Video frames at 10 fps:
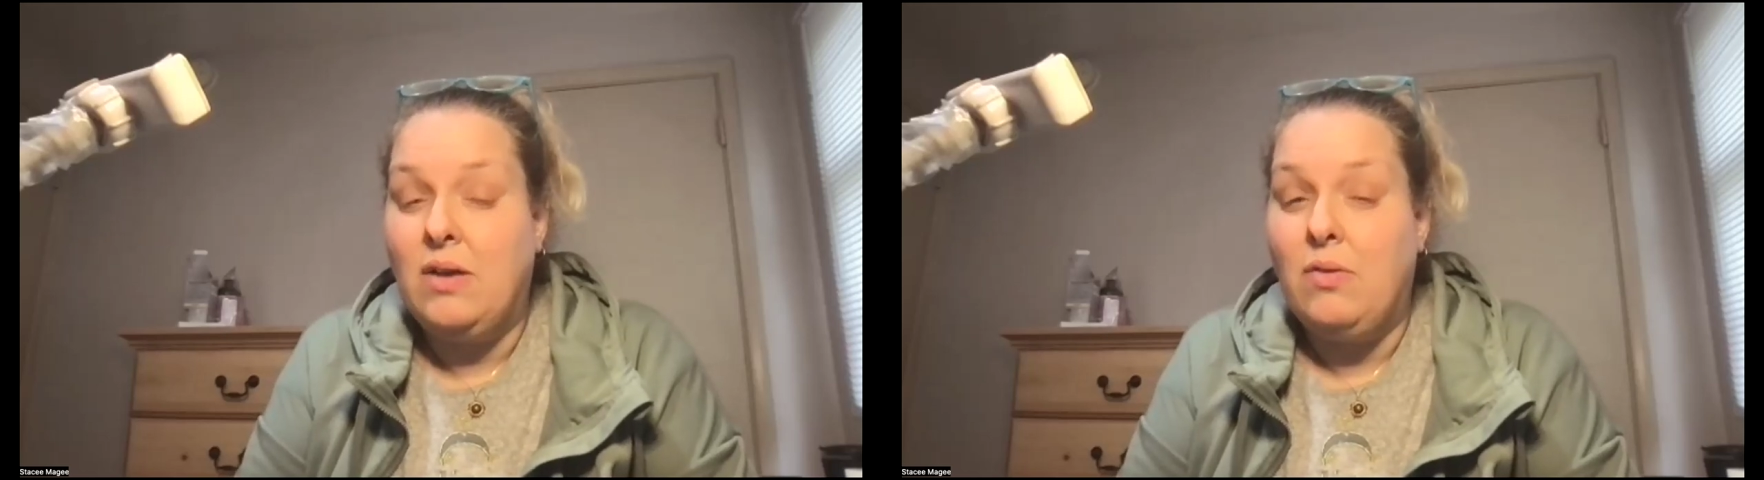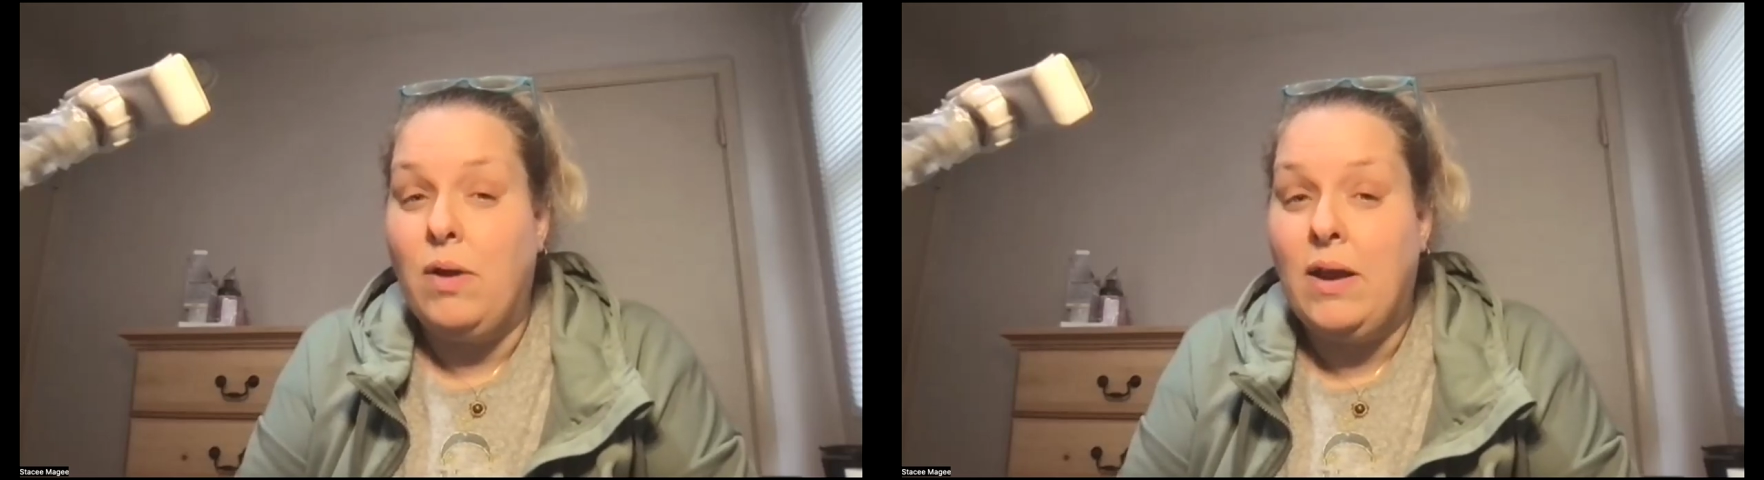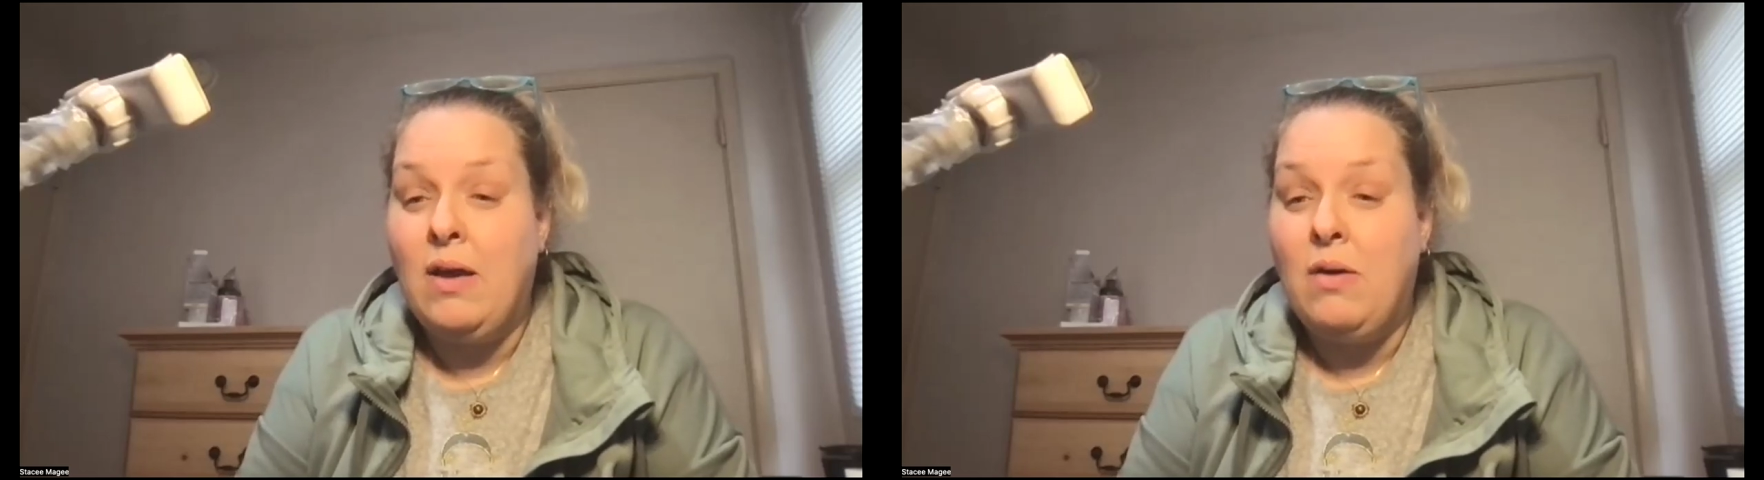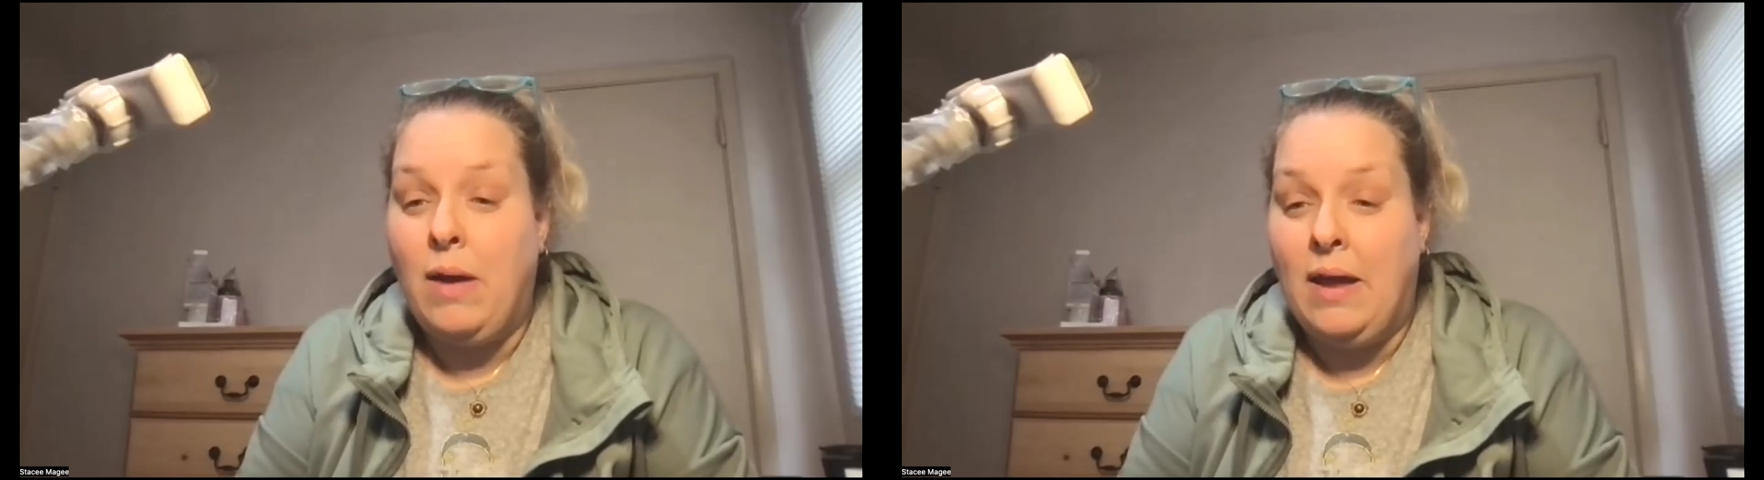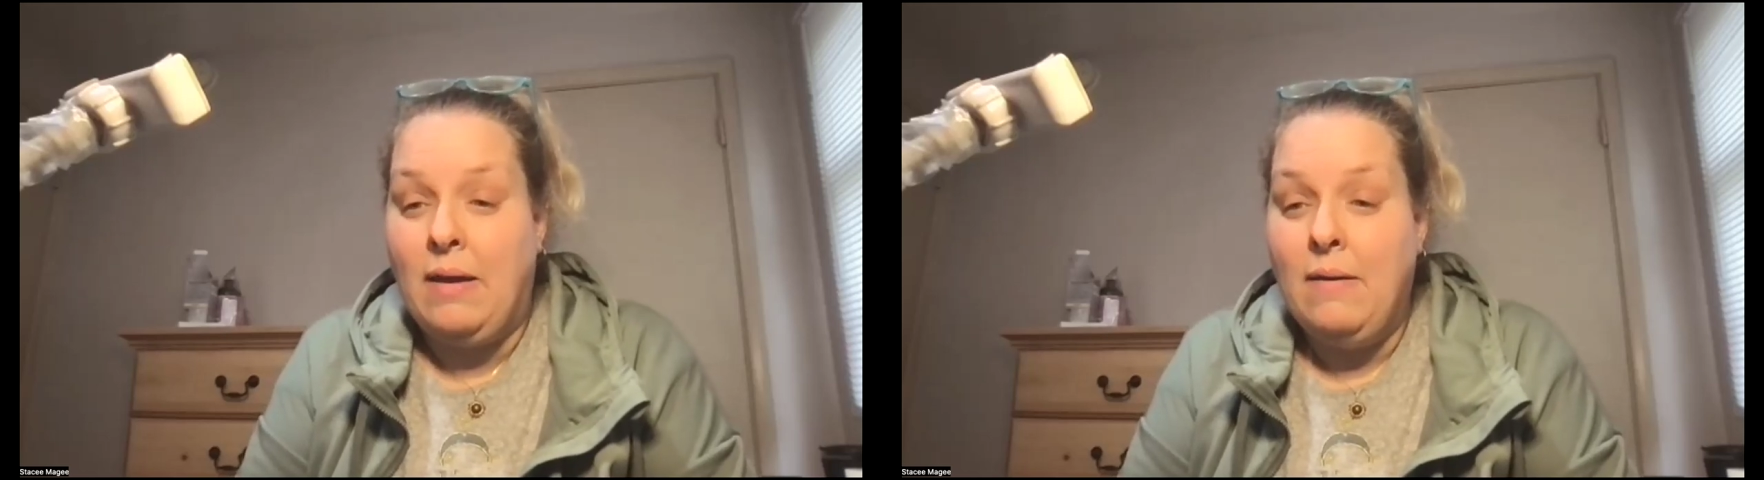and running
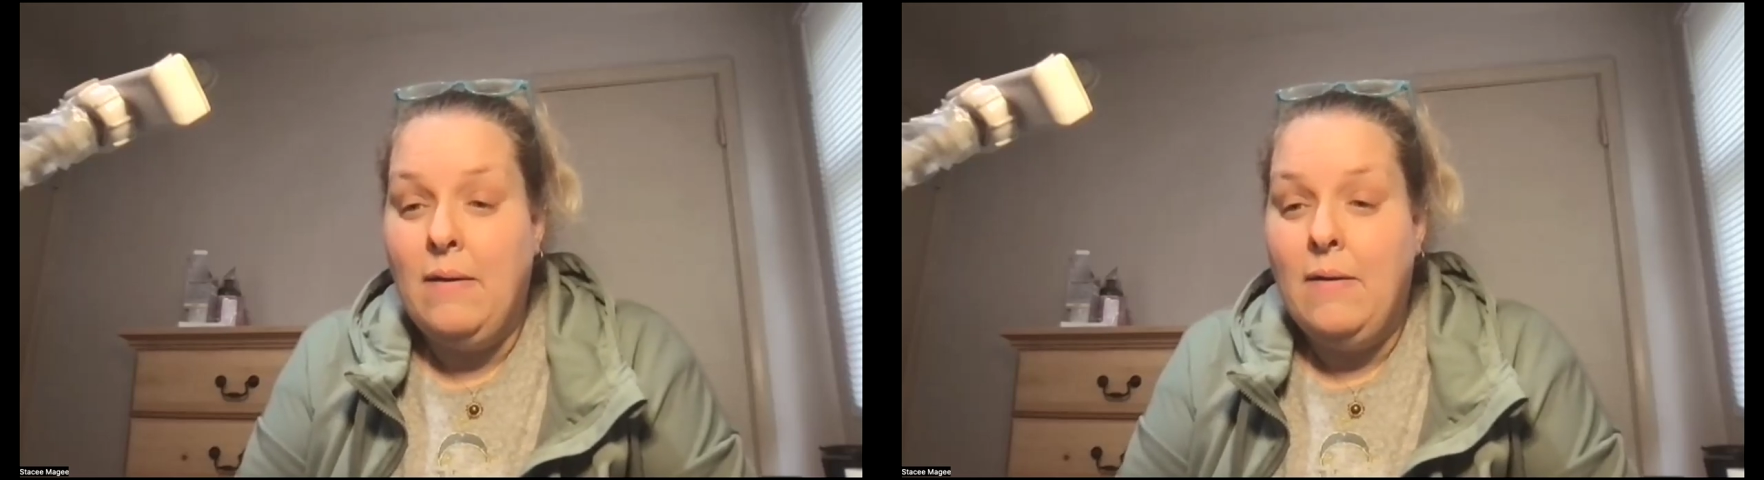away,